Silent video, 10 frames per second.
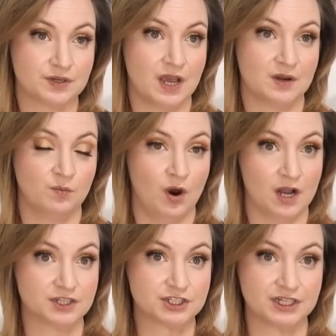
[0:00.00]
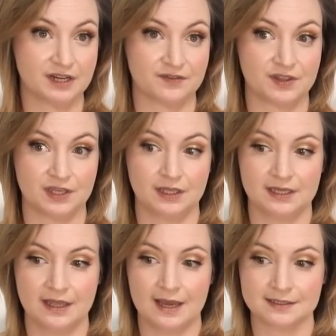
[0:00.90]
and watched and everything like
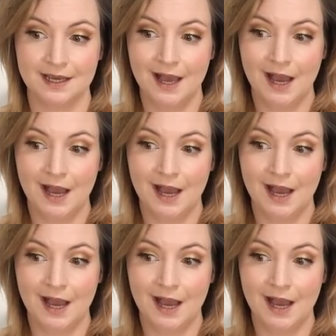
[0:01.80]
that.